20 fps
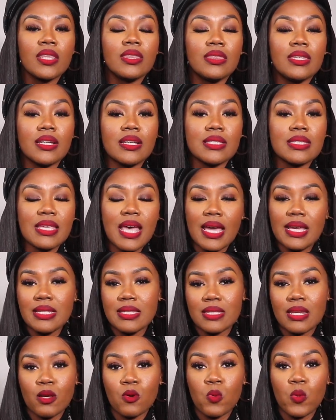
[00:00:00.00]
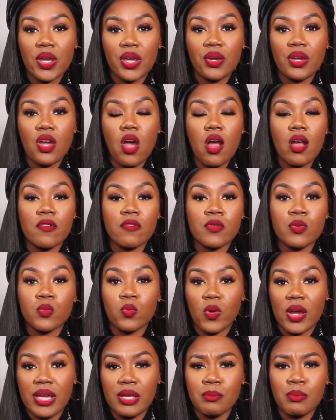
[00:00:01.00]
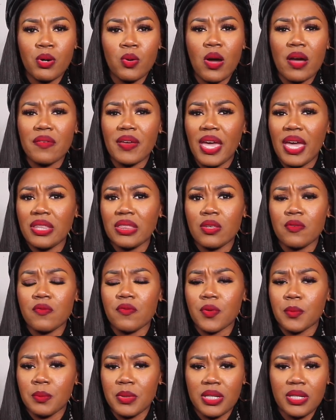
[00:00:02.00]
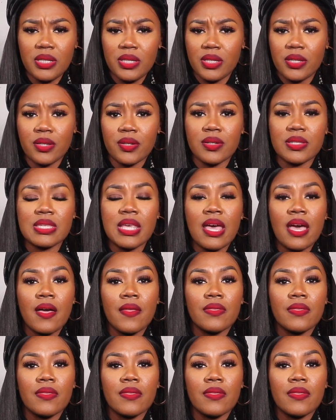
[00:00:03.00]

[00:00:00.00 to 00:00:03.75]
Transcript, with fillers: The tights that I'm wearing are from Rainbow. I've had them for many years.